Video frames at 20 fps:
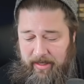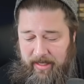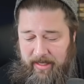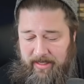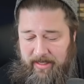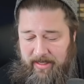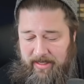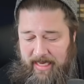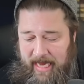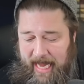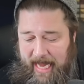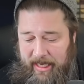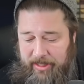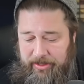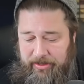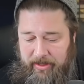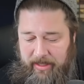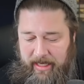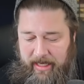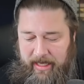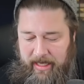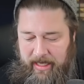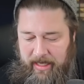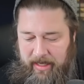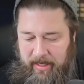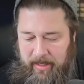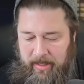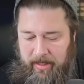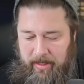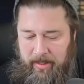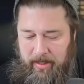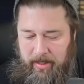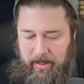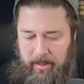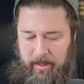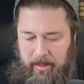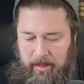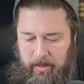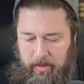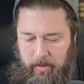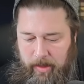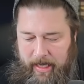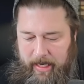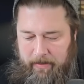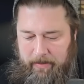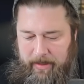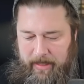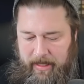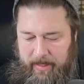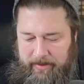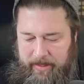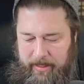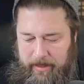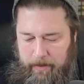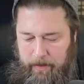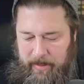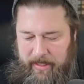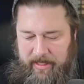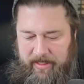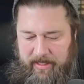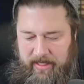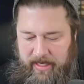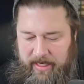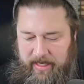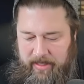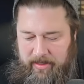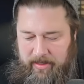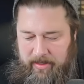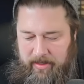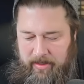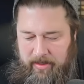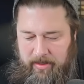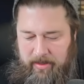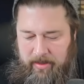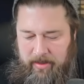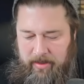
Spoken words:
Is this actually... Wait, but now that's Plane Chase.